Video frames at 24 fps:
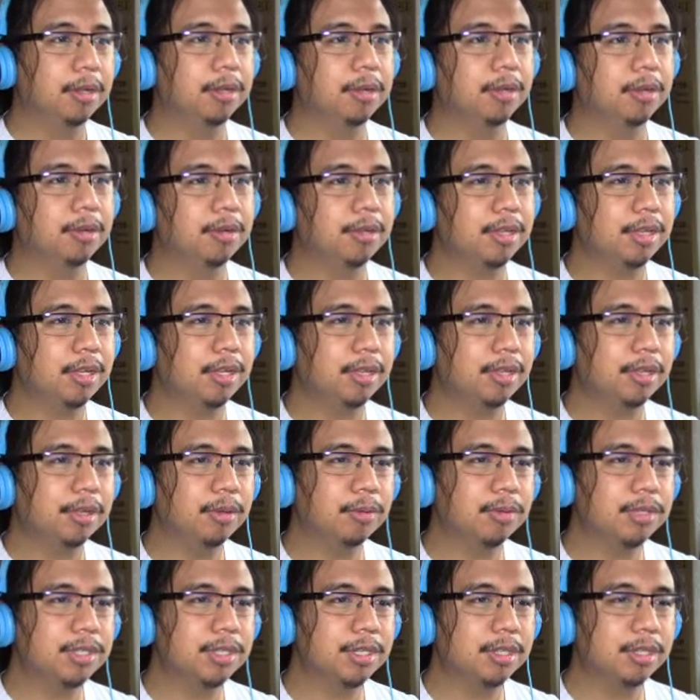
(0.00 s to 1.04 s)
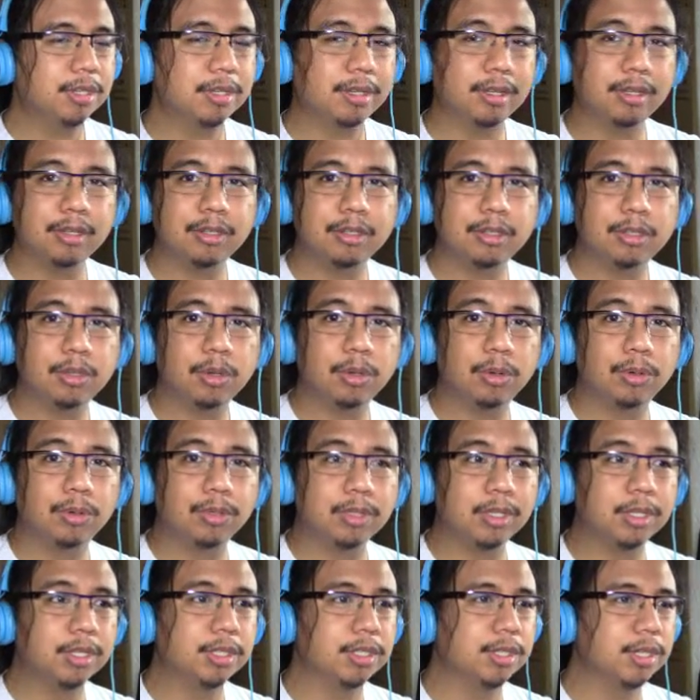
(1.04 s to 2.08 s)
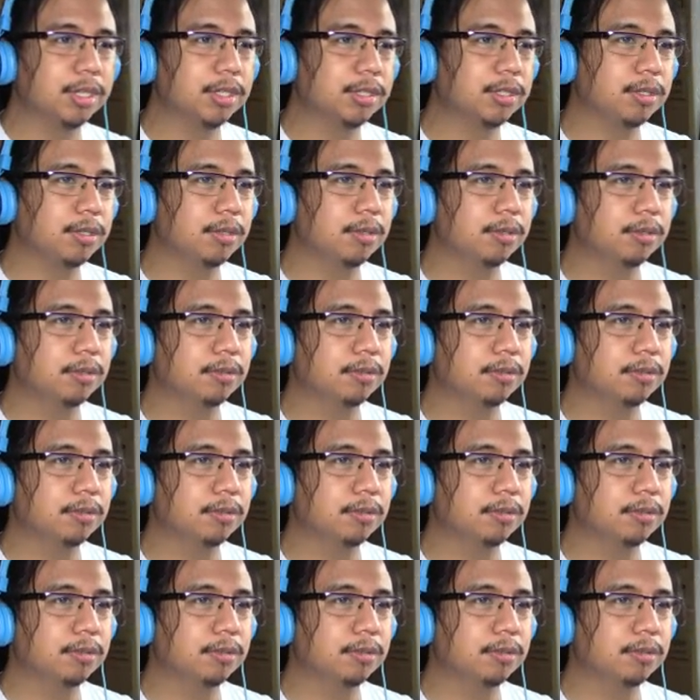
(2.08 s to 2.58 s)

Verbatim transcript: Okay, it wasn't a total disaster.